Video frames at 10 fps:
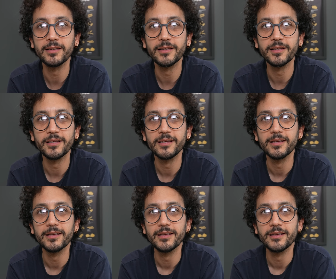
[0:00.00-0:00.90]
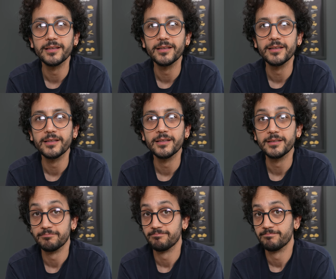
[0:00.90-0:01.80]

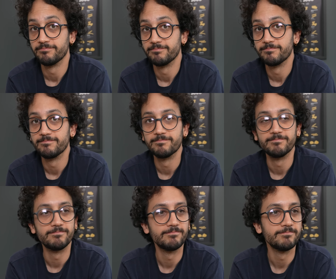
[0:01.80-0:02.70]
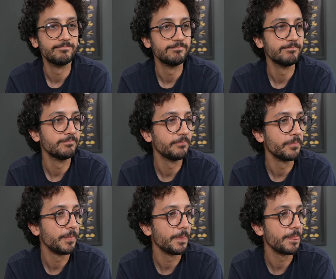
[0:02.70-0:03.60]

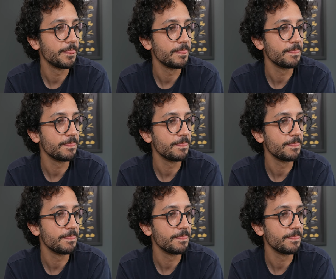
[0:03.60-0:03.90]
(silence)